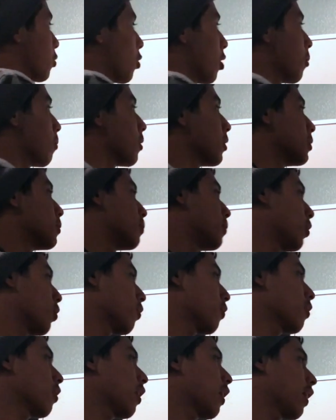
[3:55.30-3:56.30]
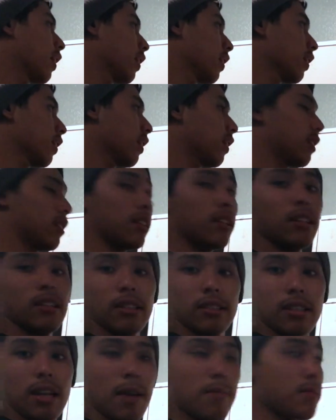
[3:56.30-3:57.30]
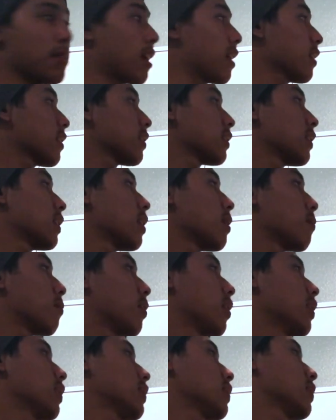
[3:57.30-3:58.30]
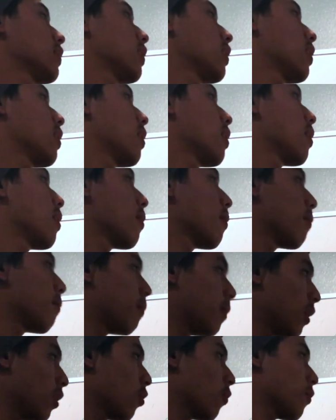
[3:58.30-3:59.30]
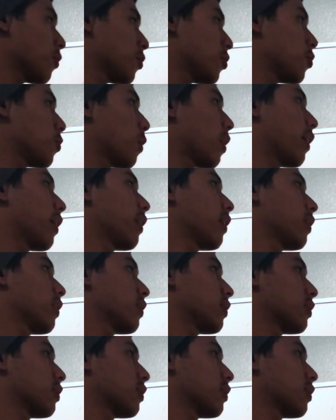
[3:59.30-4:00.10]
squared plus b over a times x plus b over 2a